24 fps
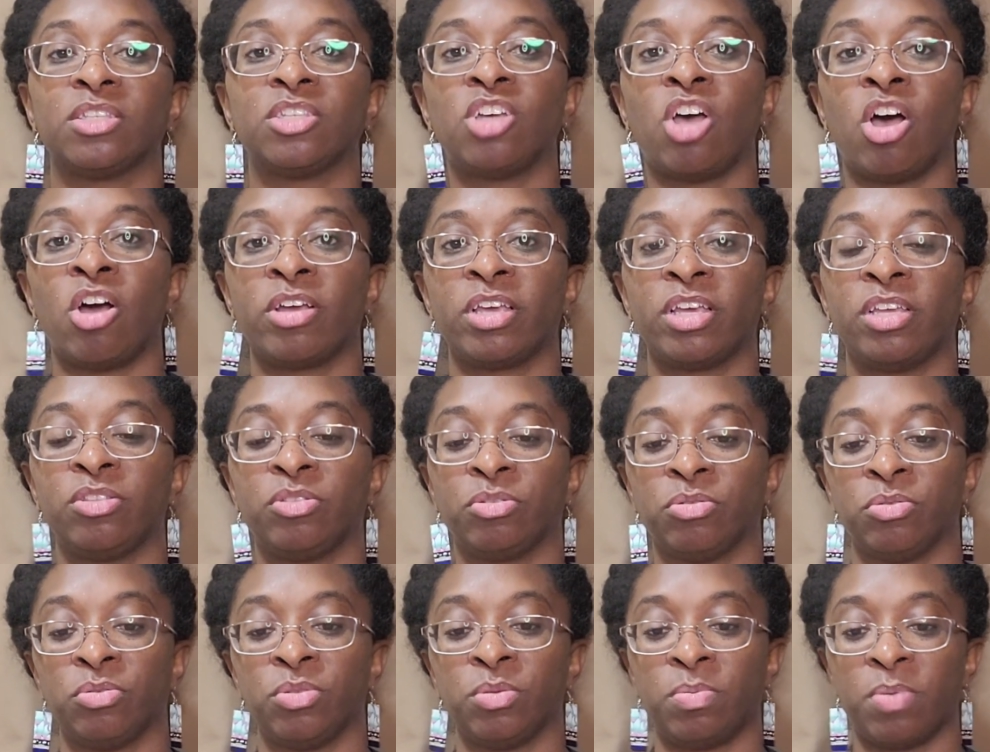talking
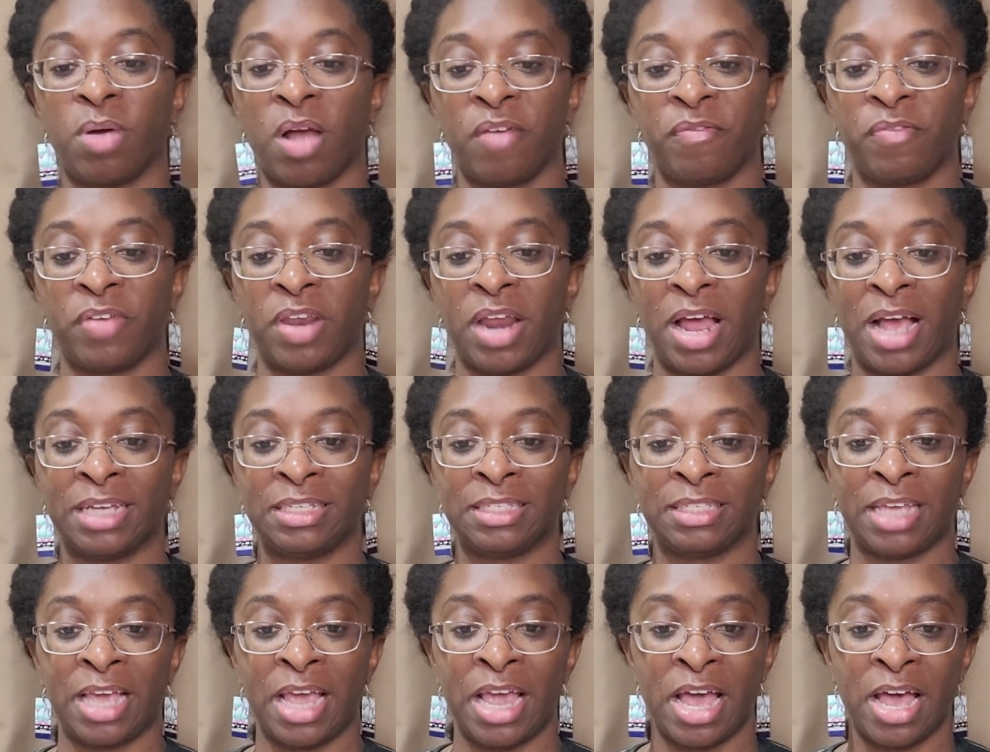through the prophet
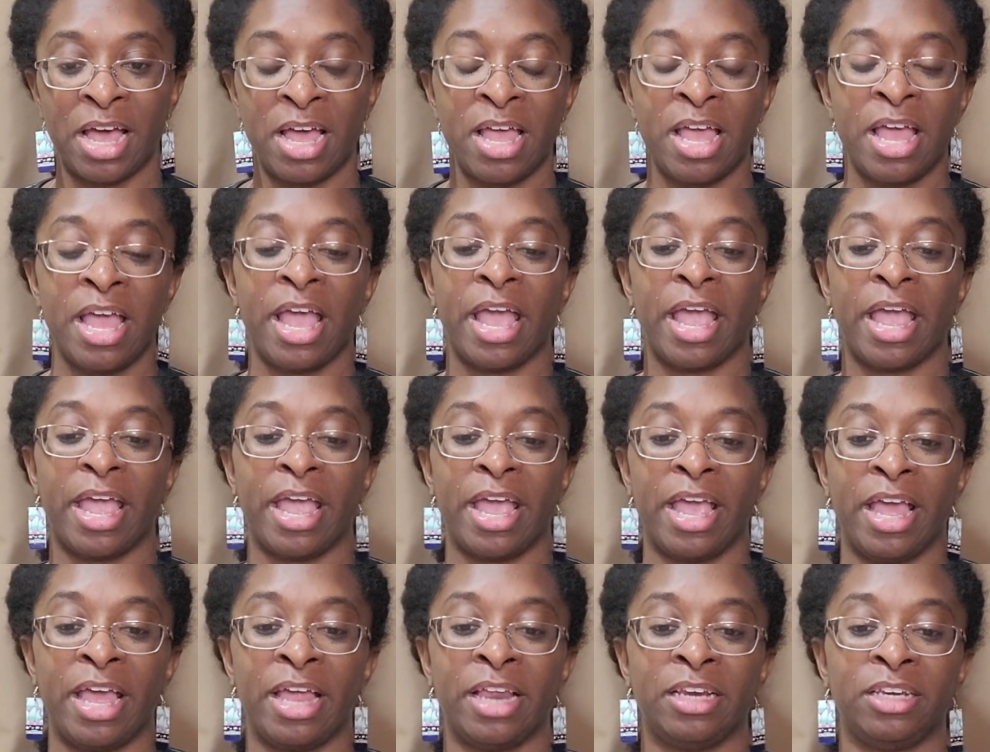Isaiah
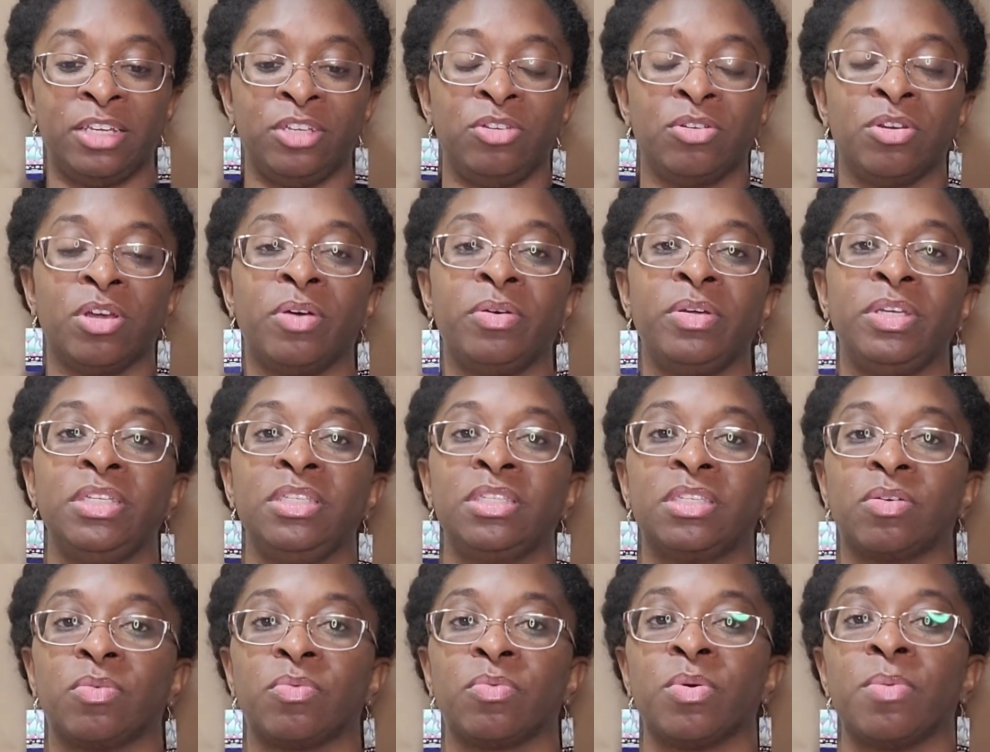and, you know,
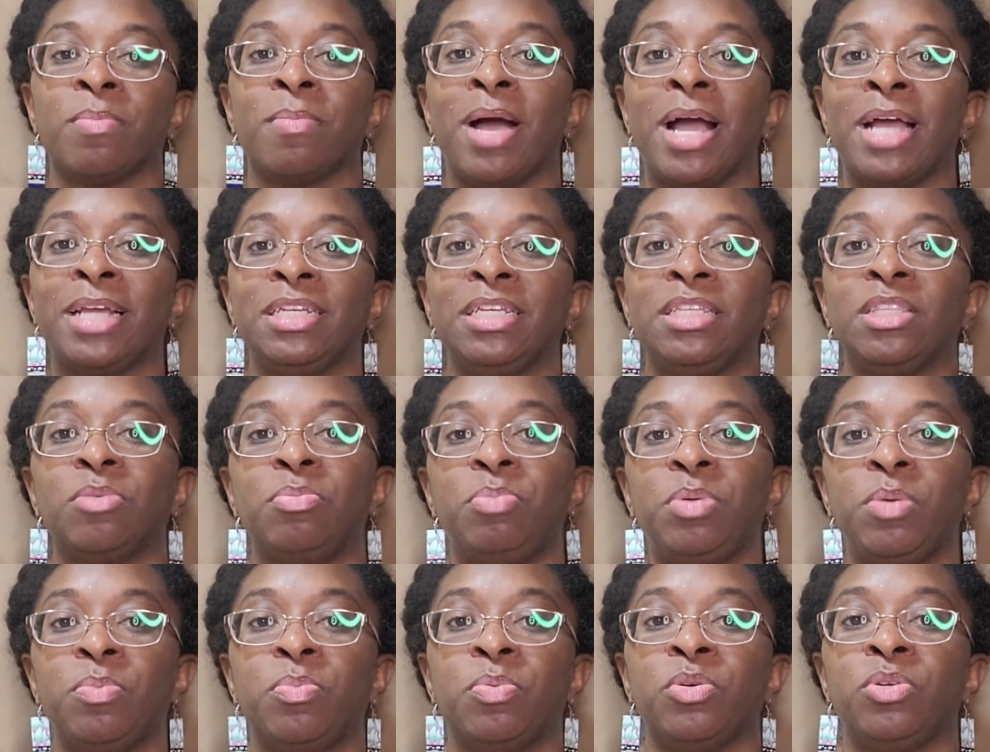he's reminding the
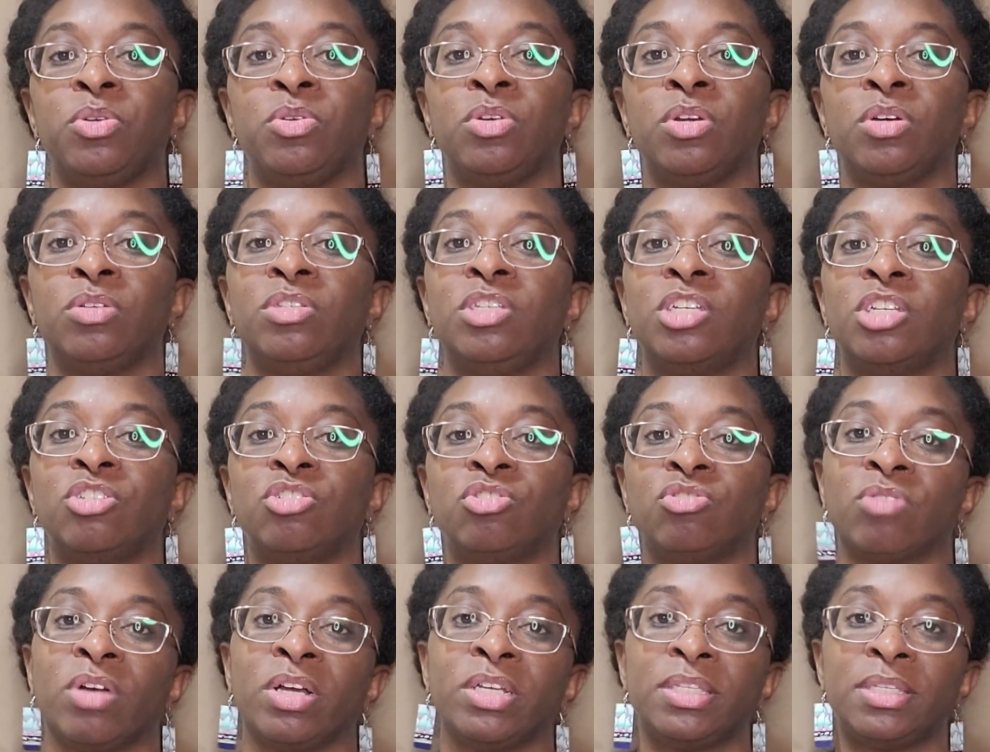people, you know, to
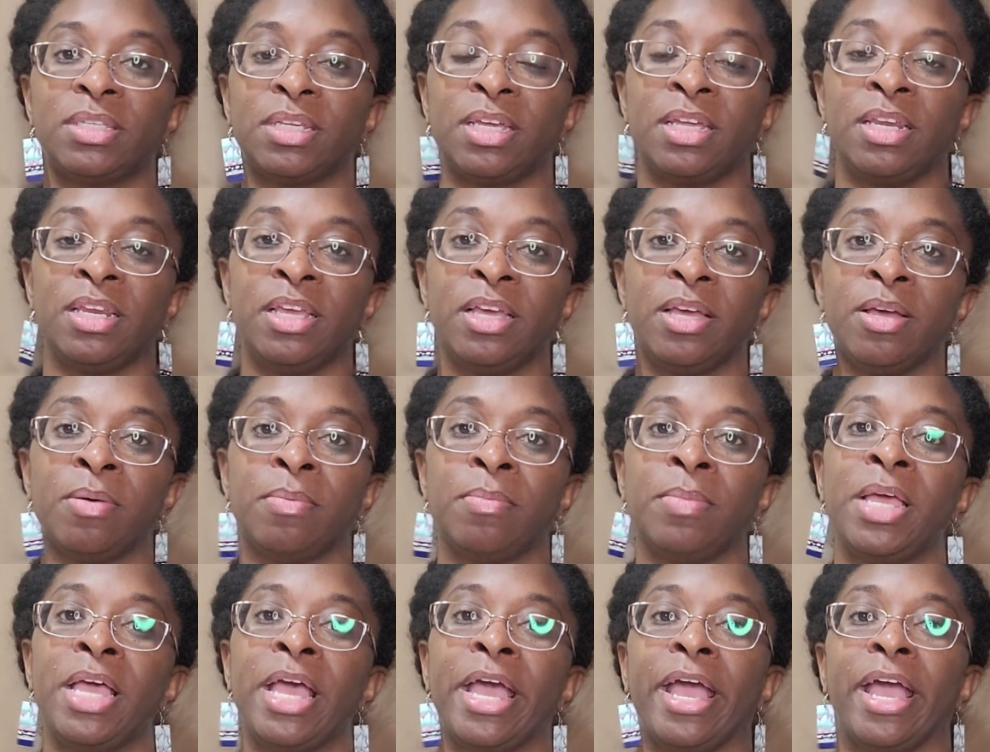trust in
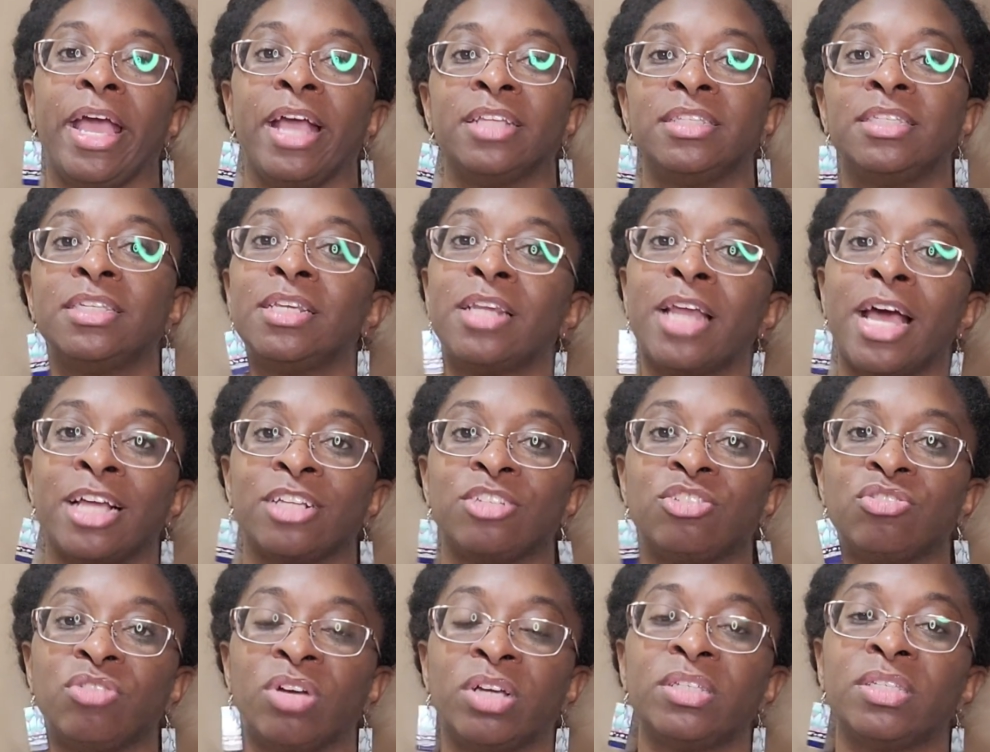him and to
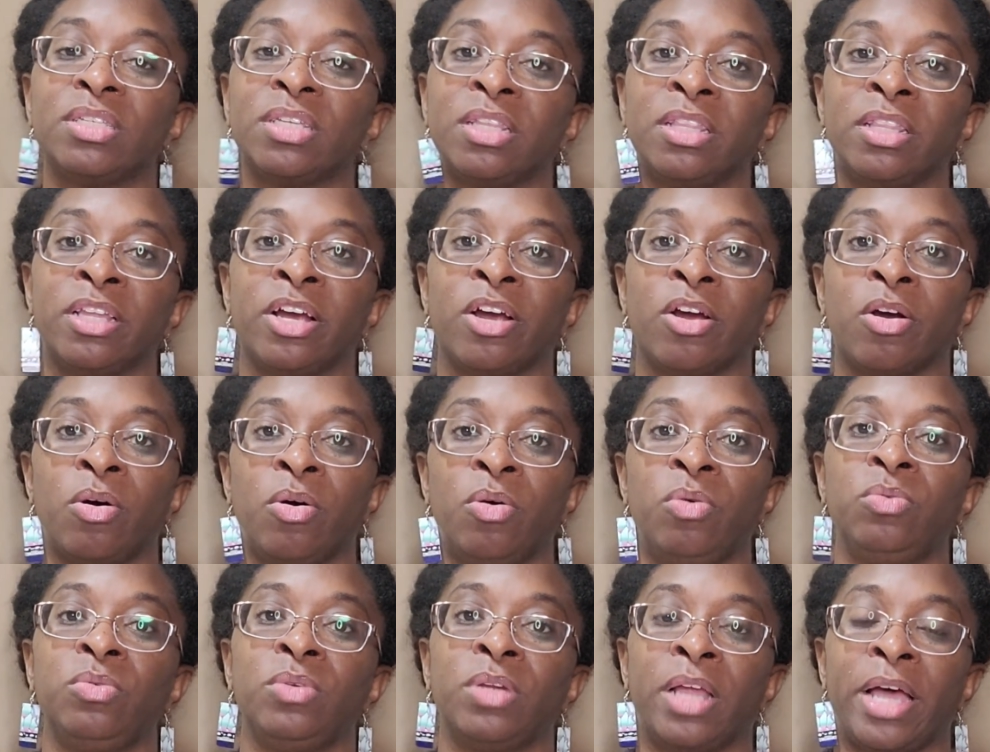not trust in their
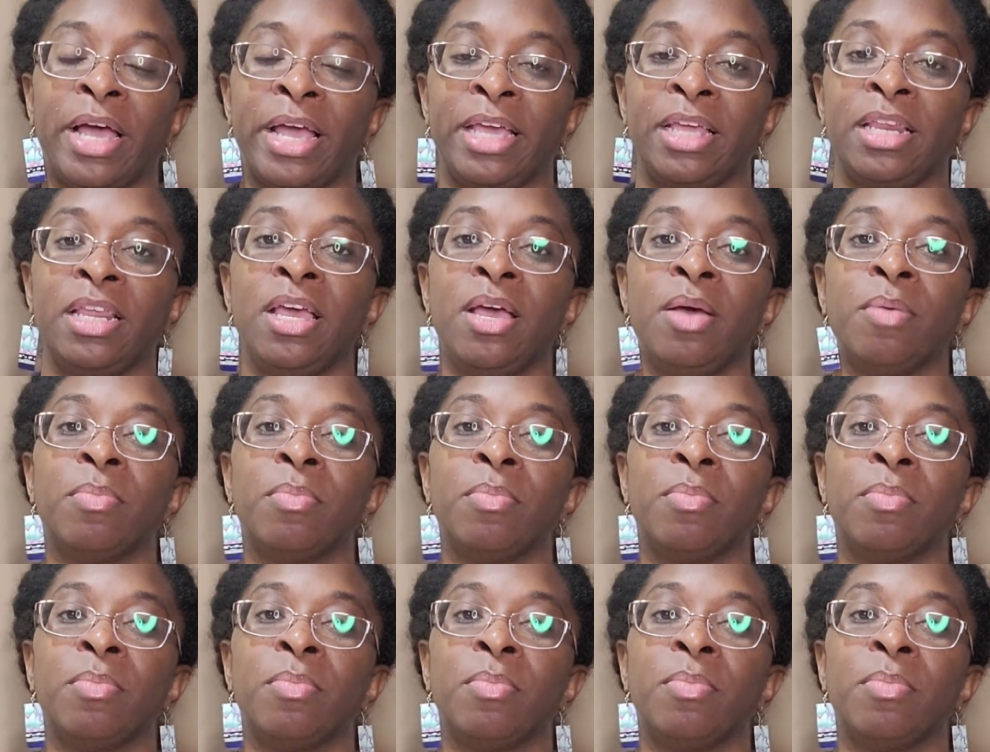own light,